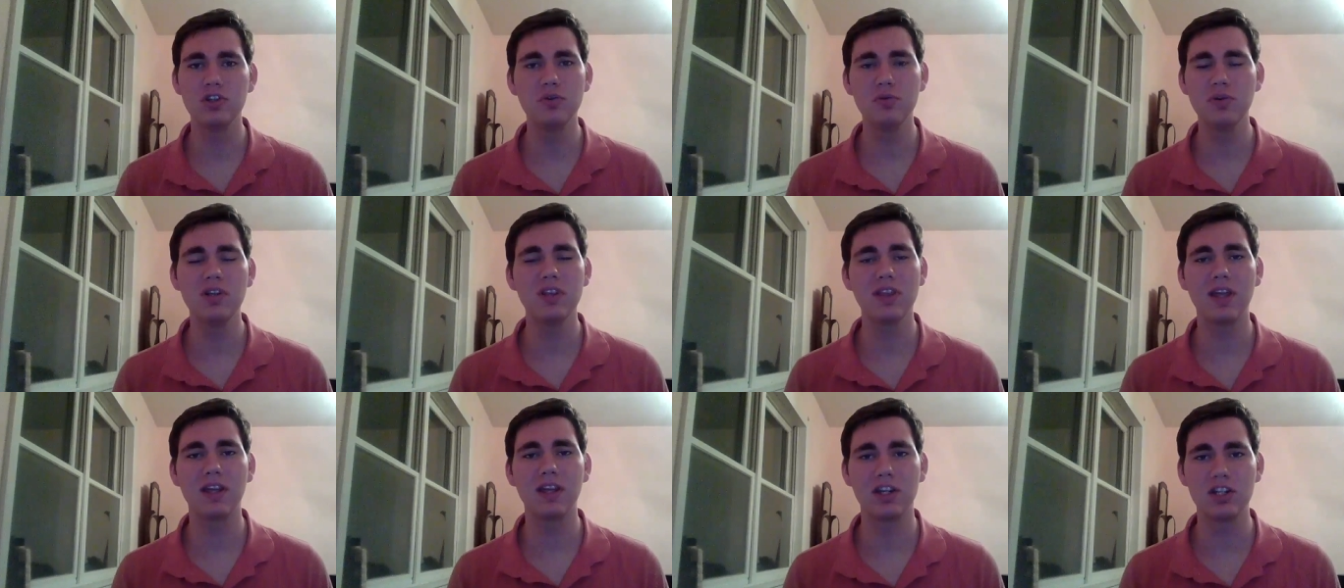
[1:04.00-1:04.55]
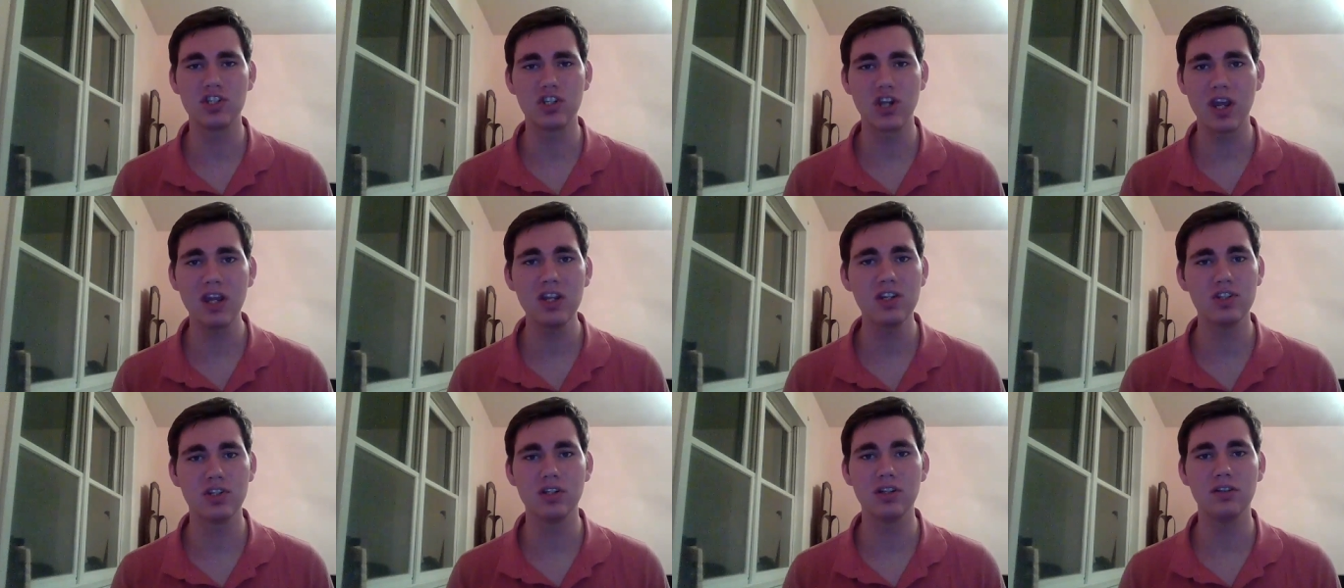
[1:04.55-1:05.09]
do anything to
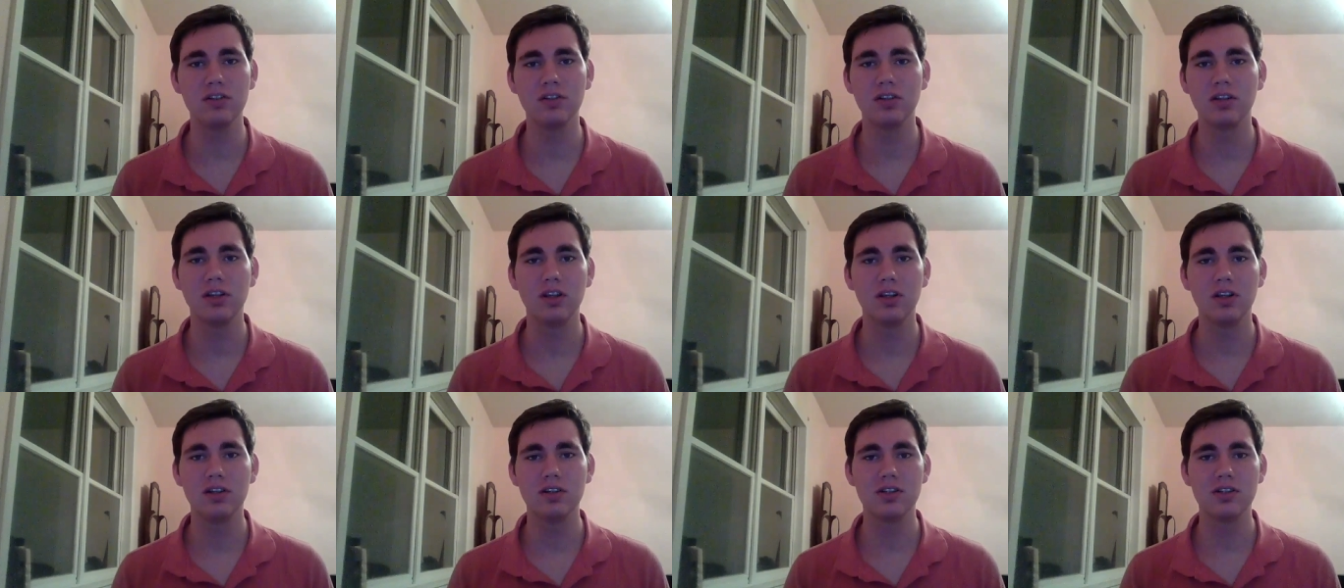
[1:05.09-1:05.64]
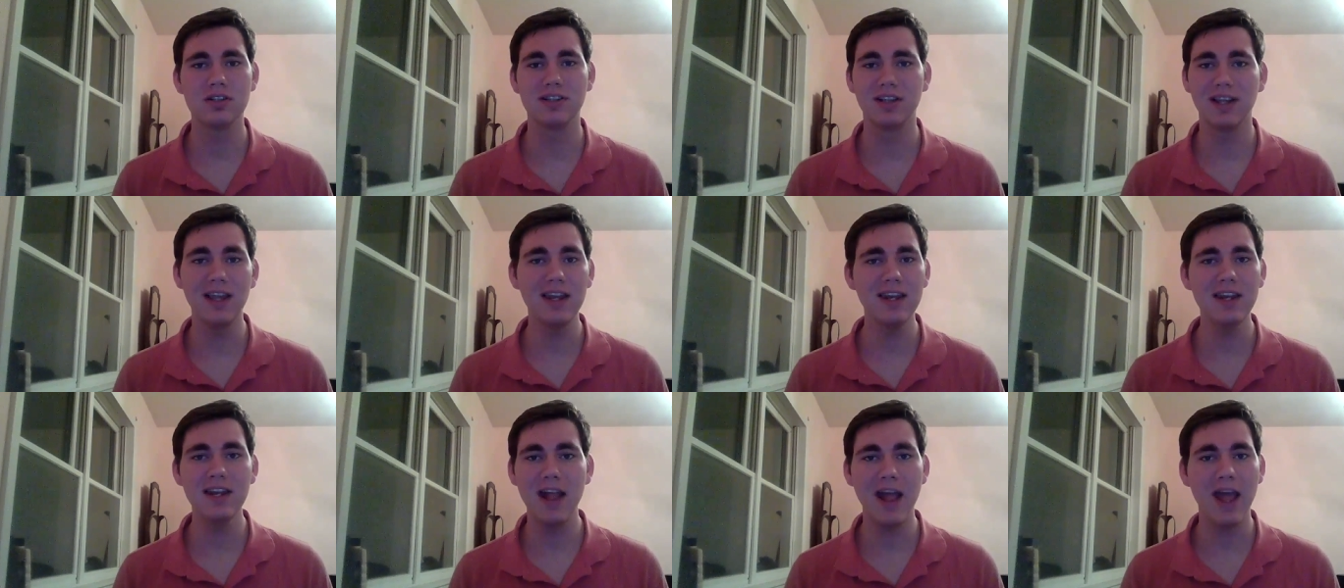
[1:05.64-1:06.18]
change it, just
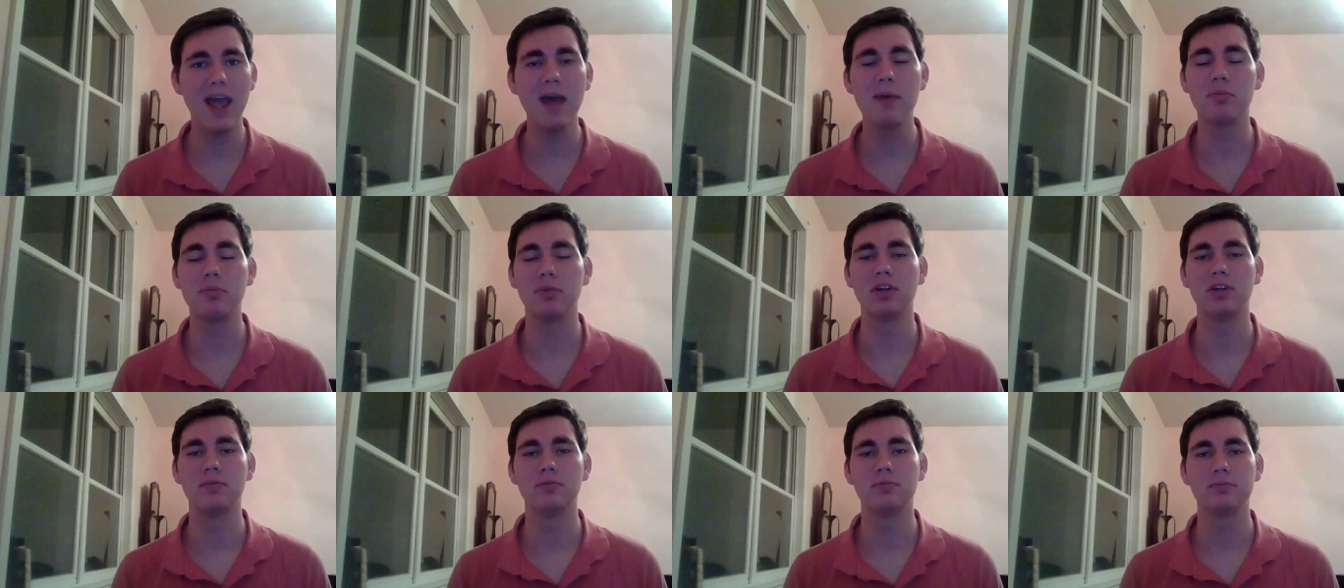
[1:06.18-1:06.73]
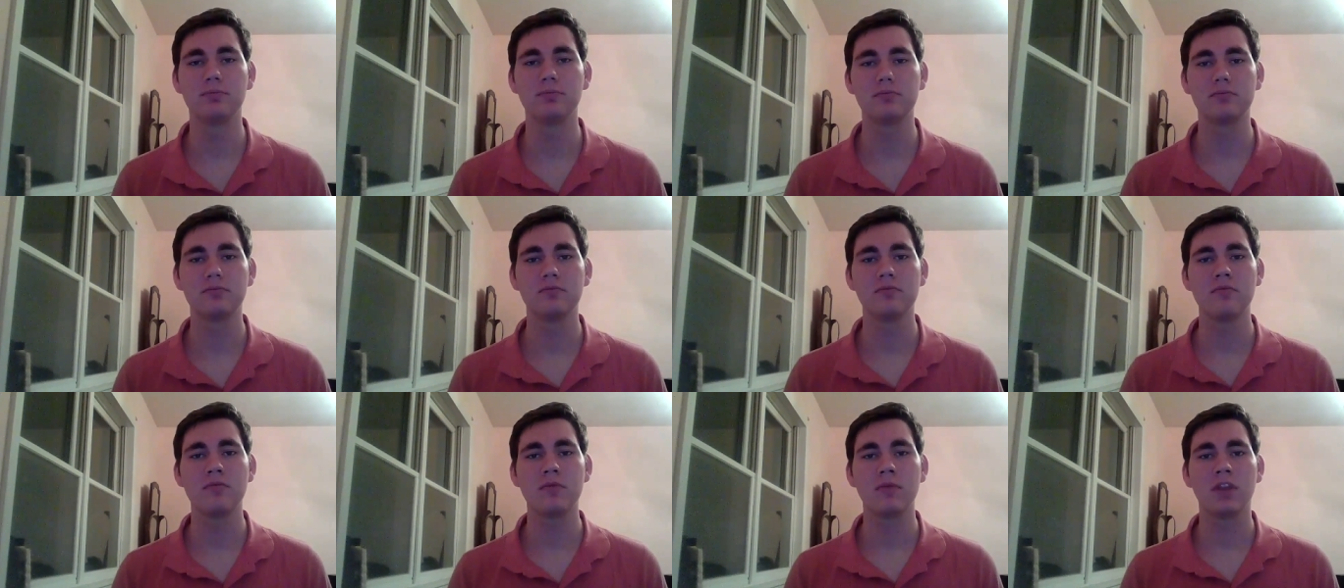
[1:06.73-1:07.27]
let it happen.
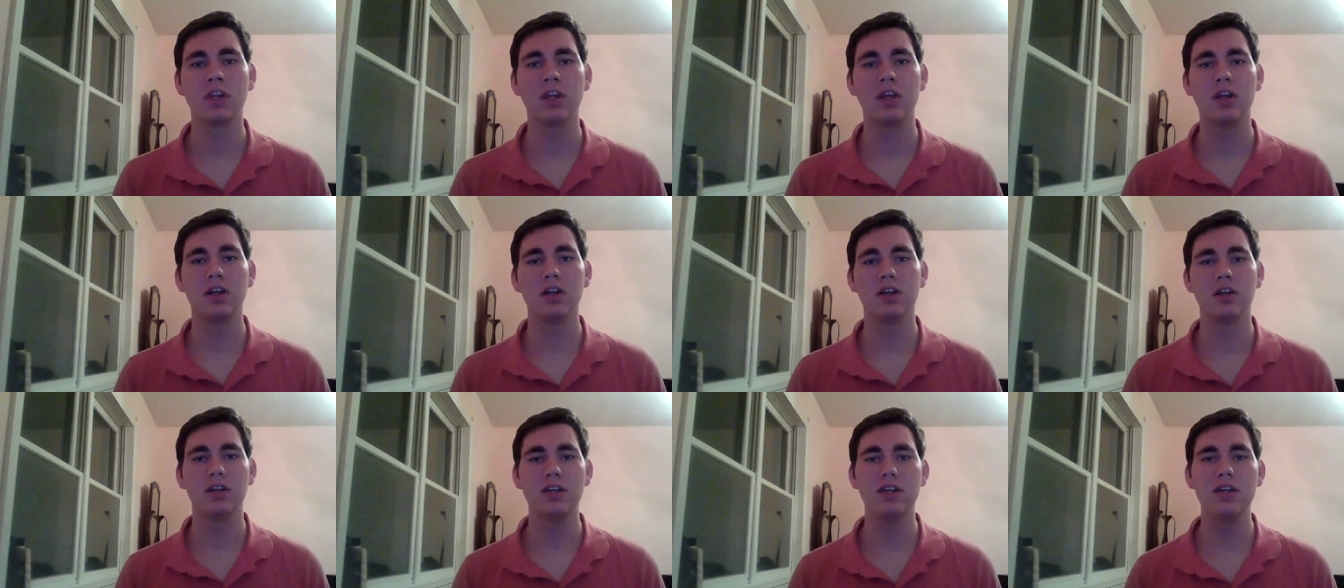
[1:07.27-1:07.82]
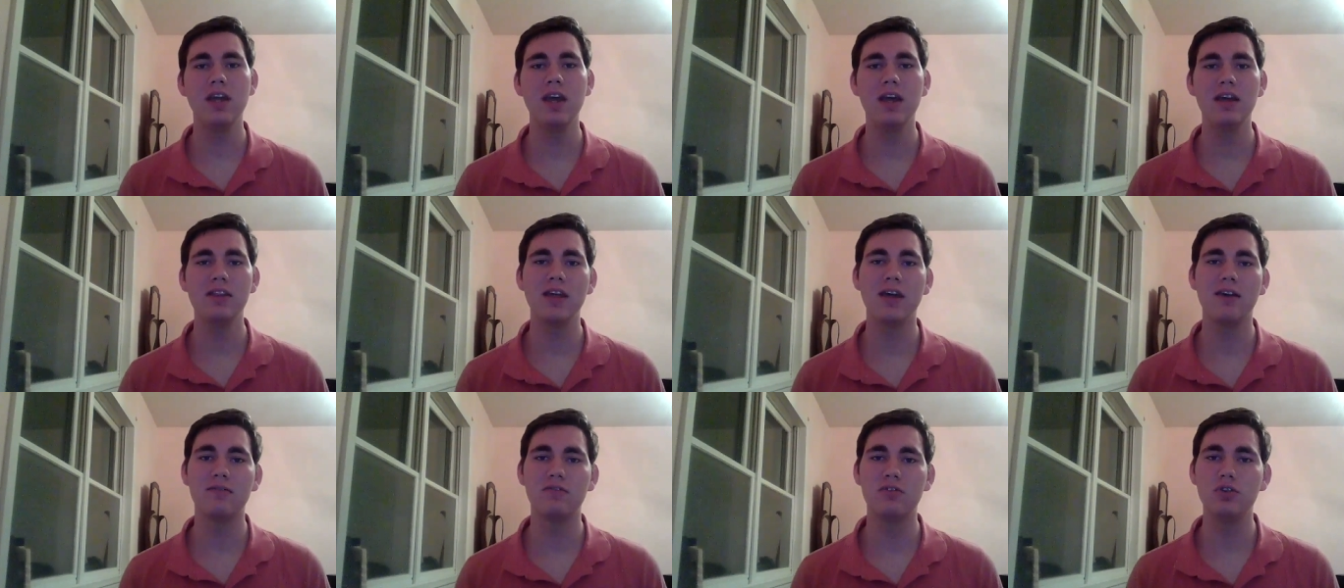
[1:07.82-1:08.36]
He had
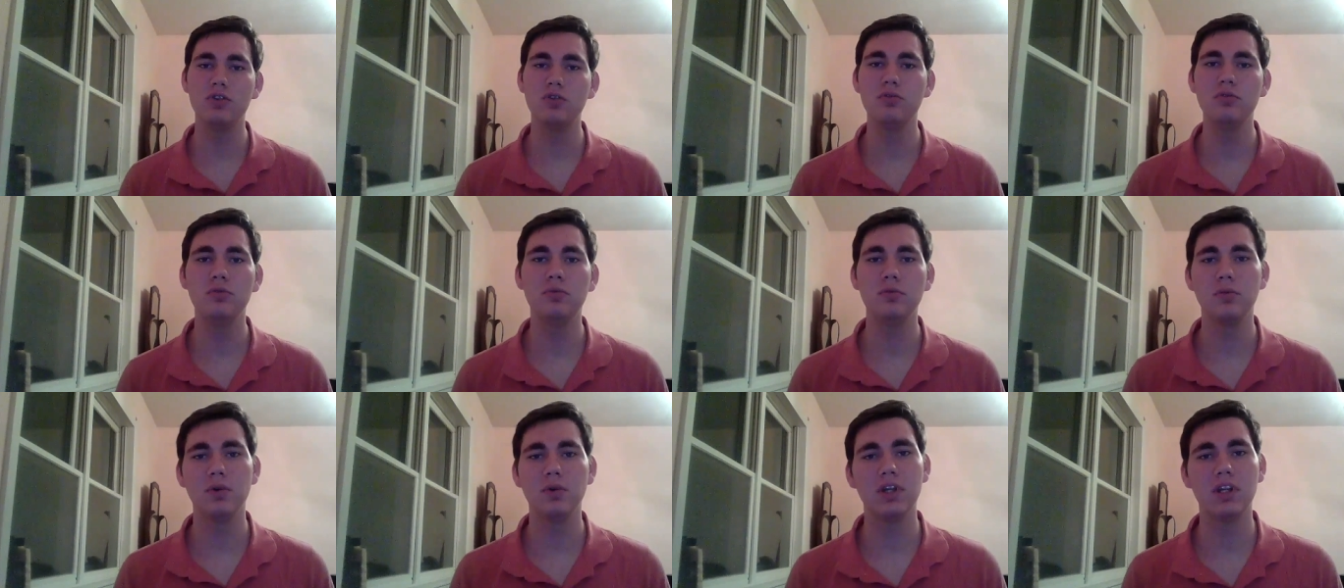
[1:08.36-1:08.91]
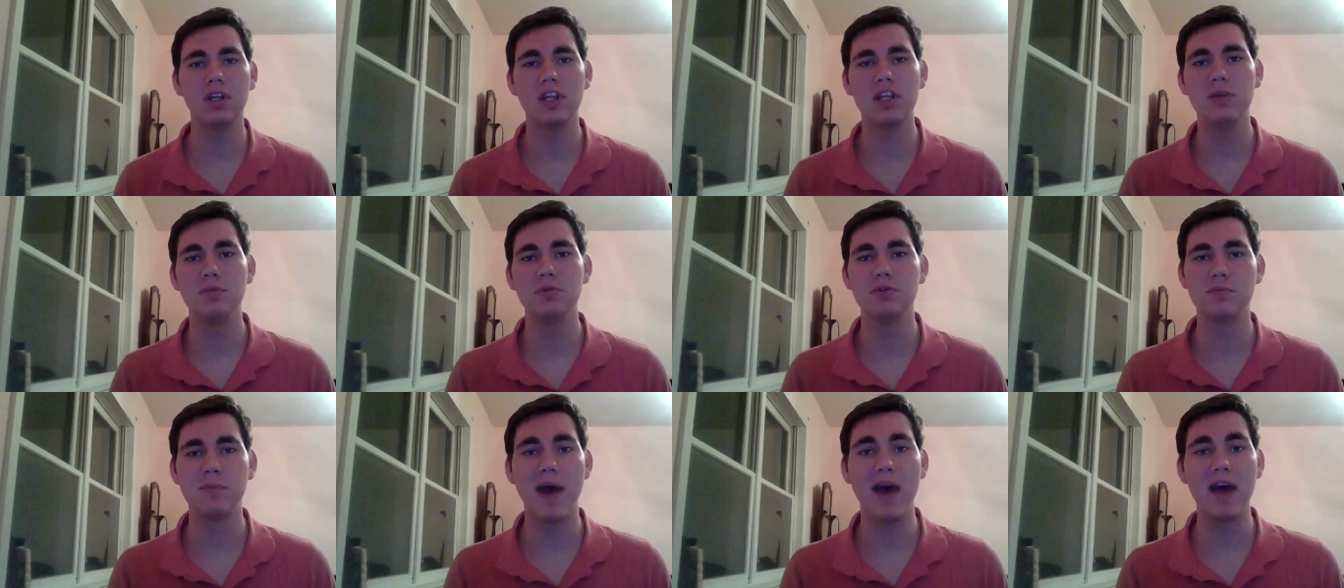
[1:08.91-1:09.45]
that view when he
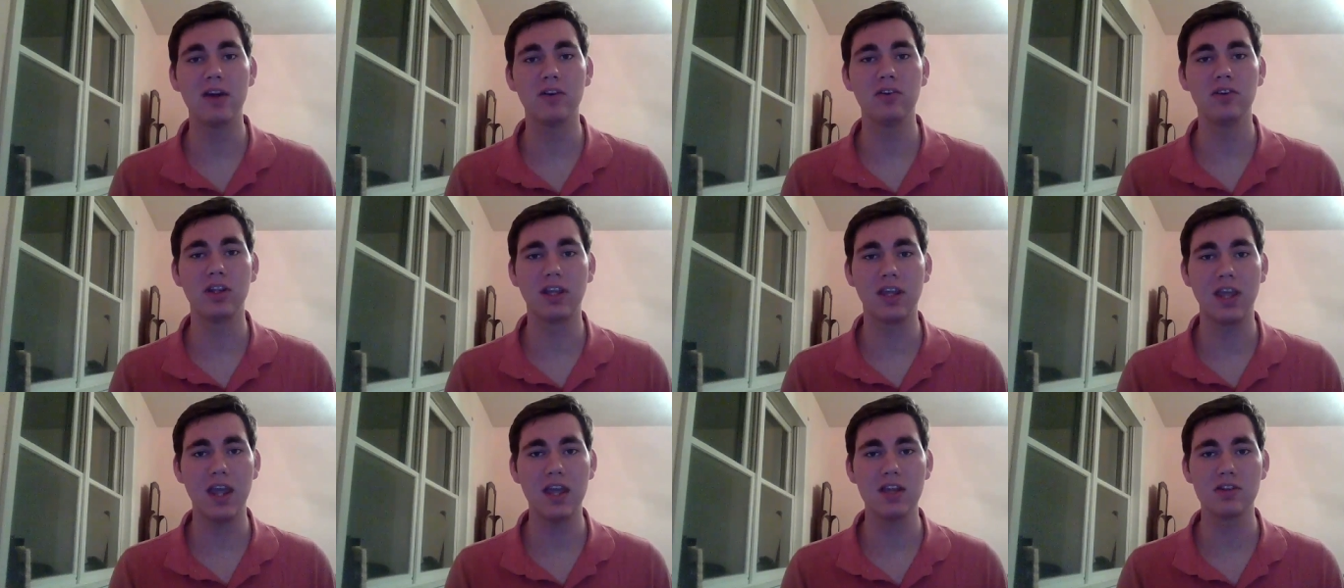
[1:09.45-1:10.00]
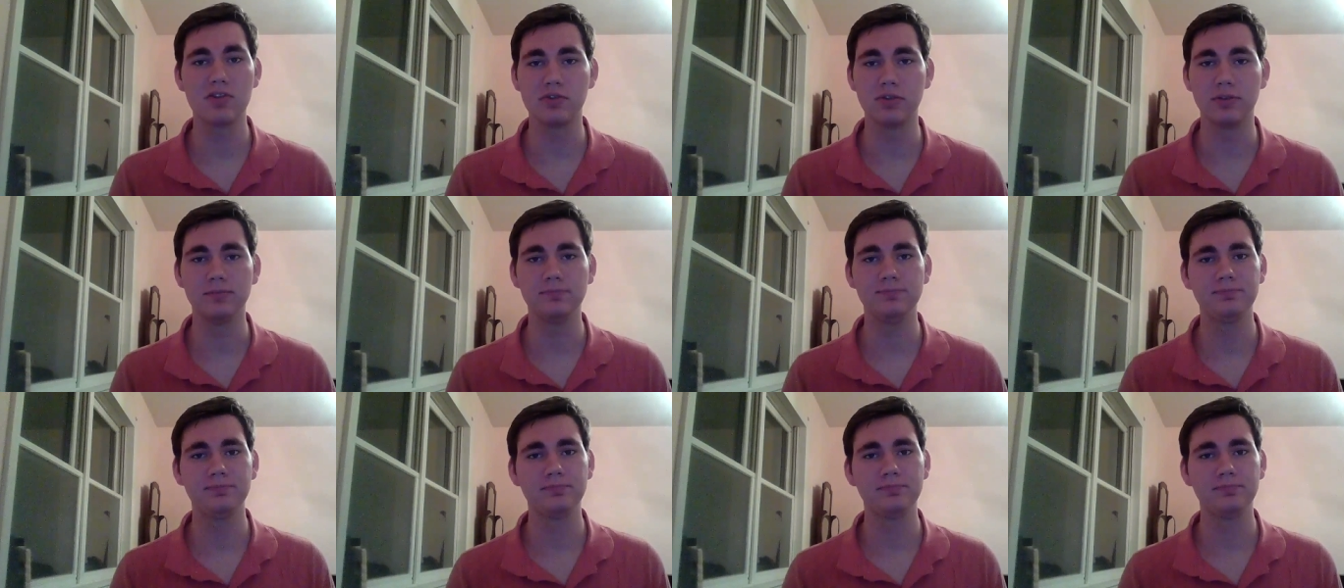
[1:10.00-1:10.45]
was battling cancer.